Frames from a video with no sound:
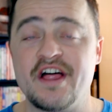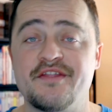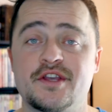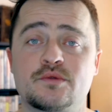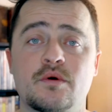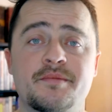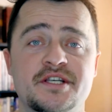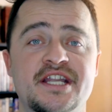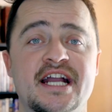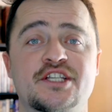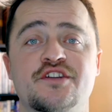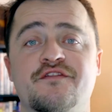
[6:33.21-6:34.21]
This will
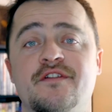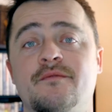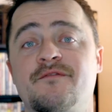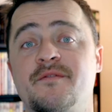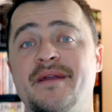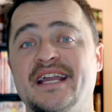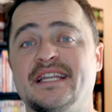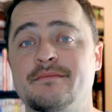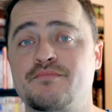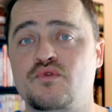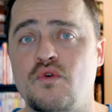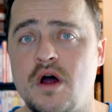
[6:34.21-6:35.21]
protect your film from any
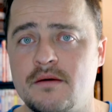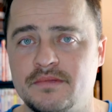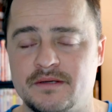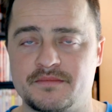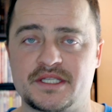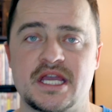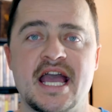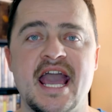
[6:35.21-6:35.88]
problems.